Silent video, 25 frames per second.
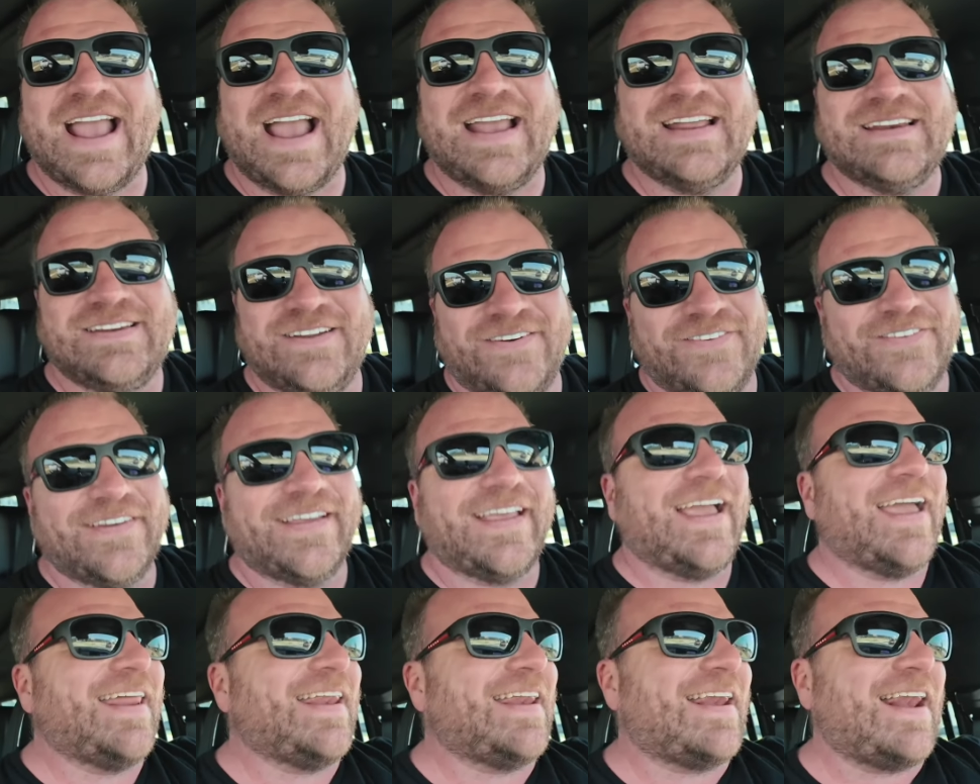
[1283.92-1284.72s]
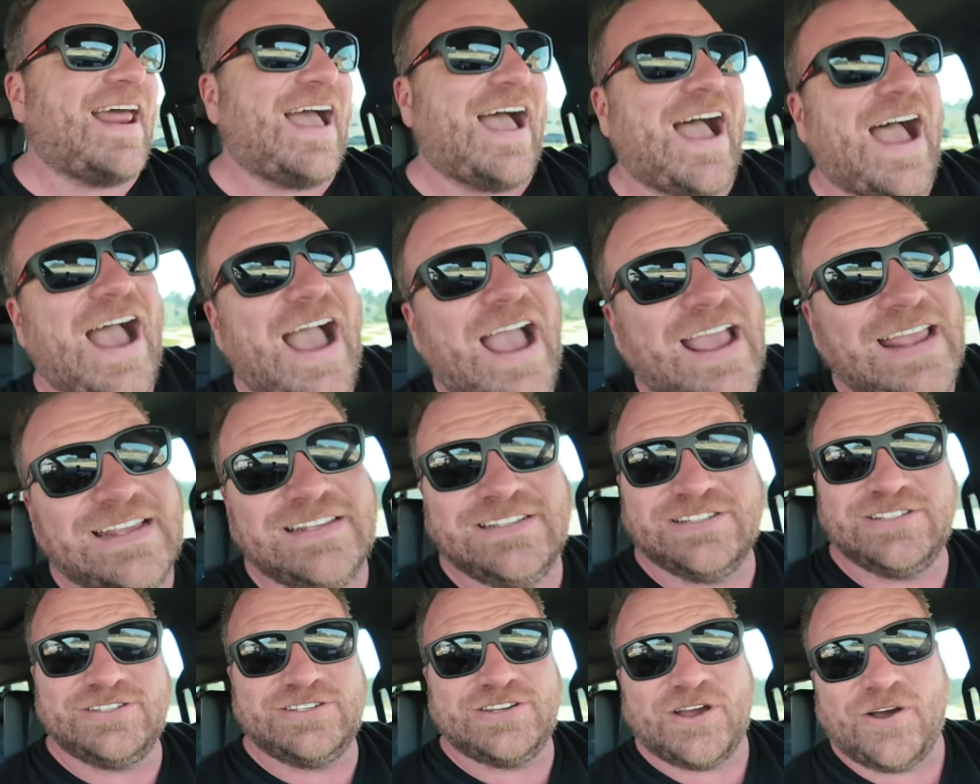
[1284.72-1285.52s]
I don't get it, I
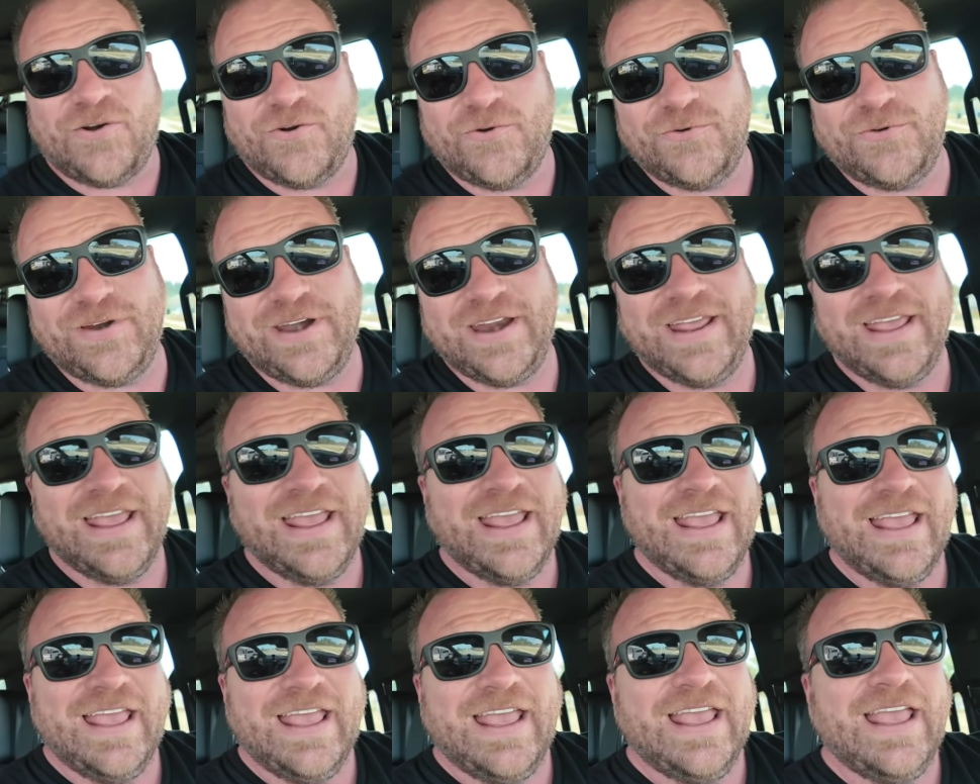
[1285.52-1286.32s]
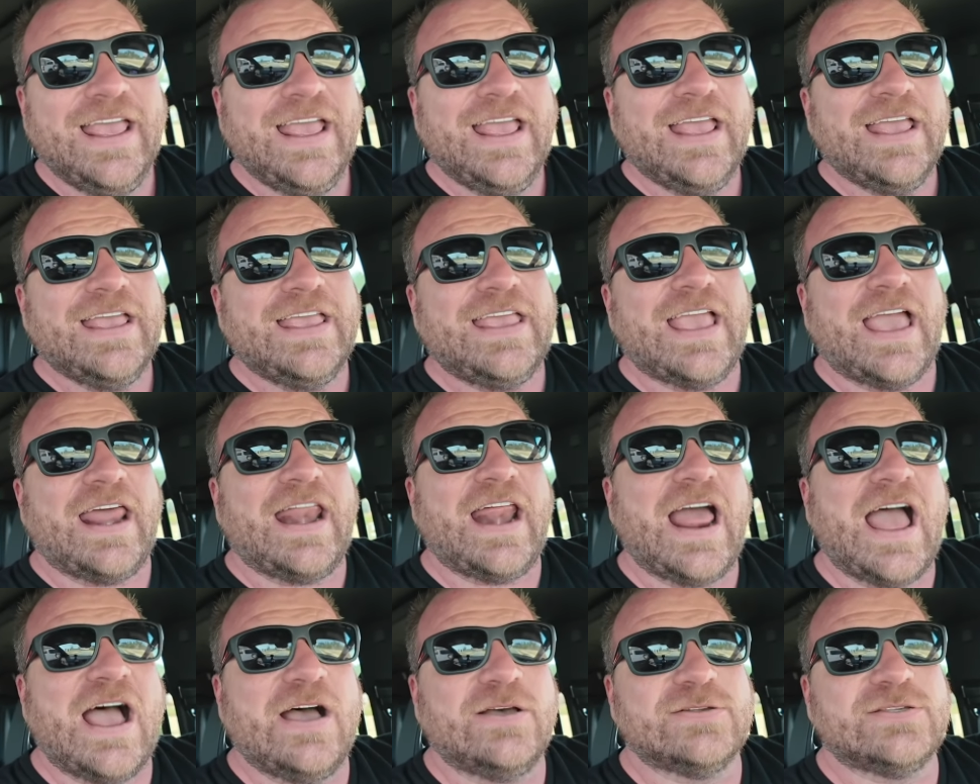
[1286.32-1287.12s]
don't get
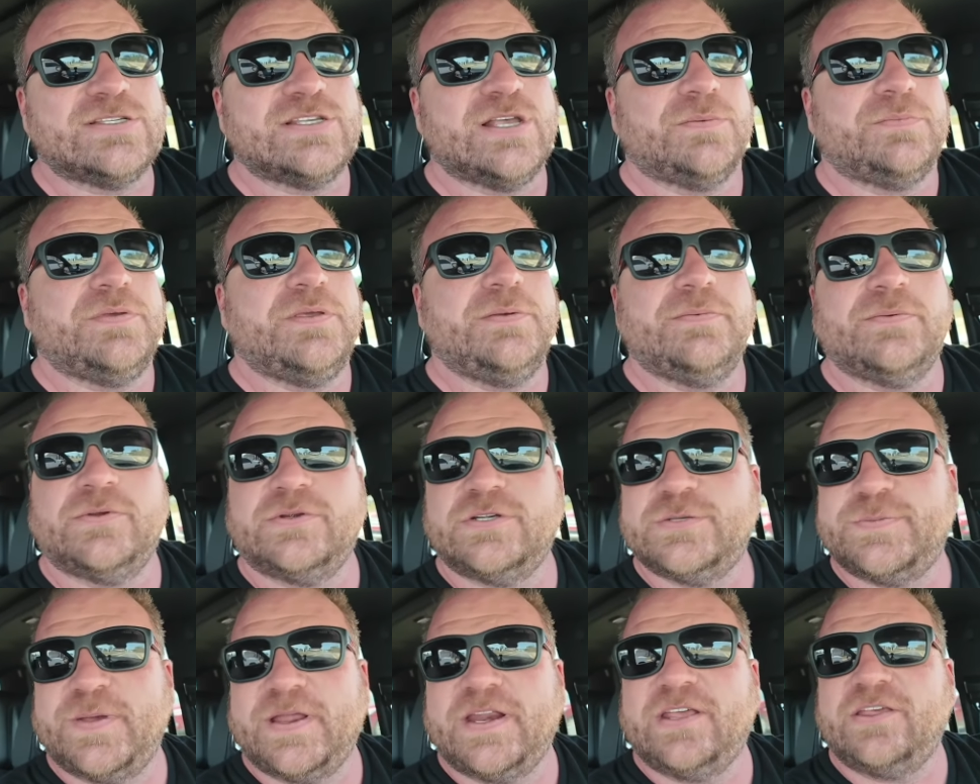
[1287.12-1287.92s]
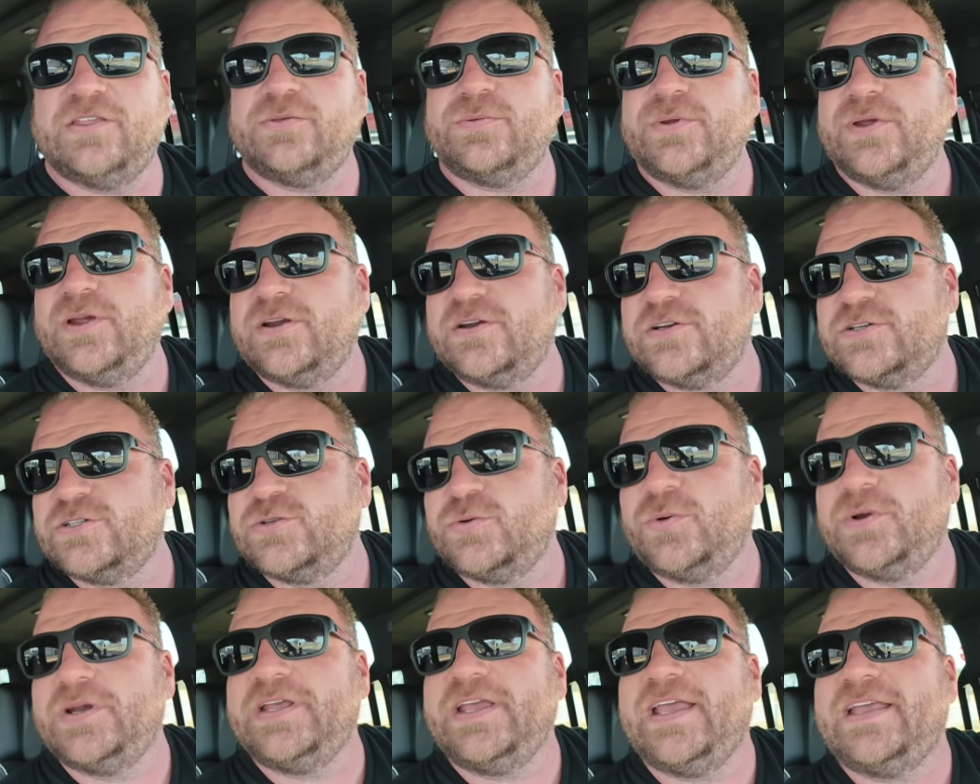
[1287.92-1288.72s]
how some people are spending
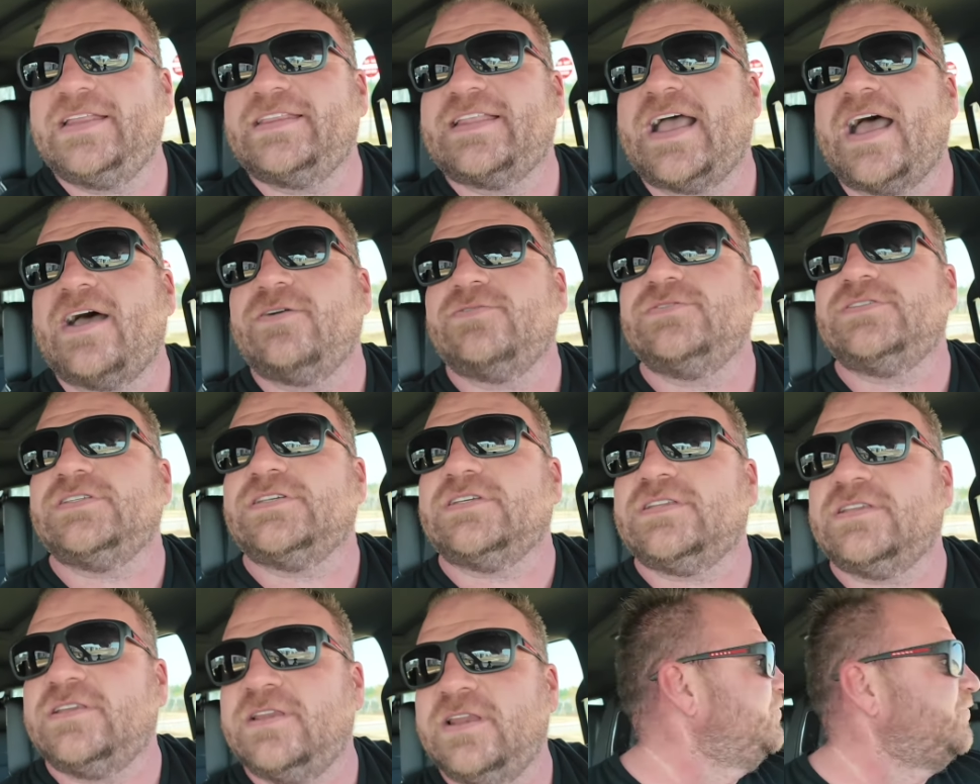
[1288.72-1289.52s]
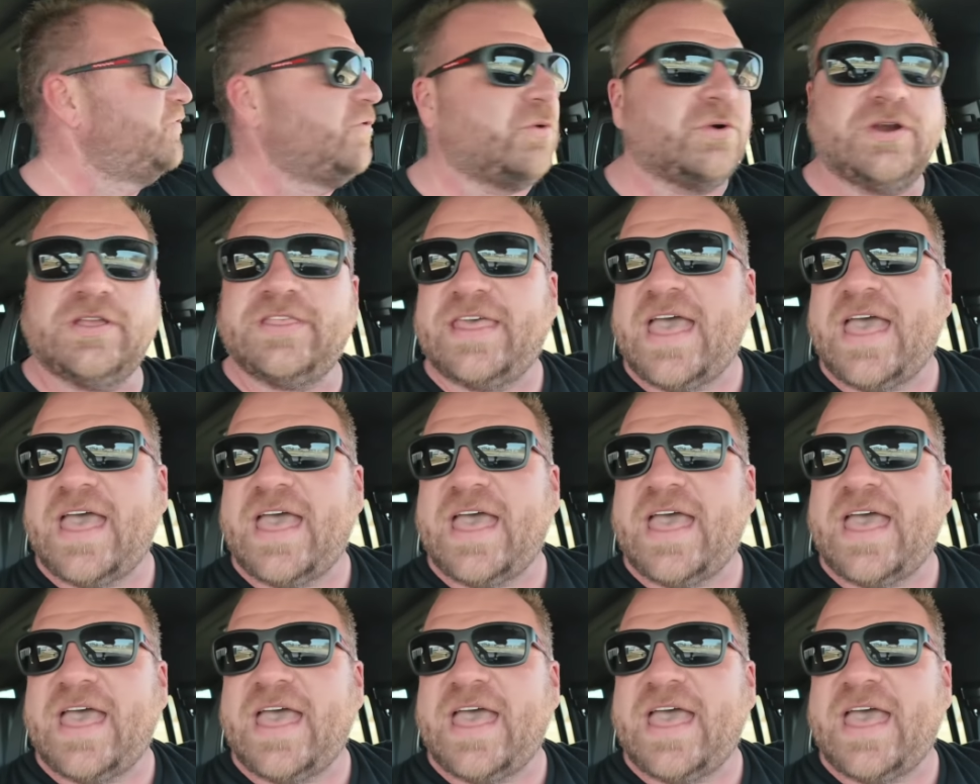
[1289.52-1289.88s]
328,000 for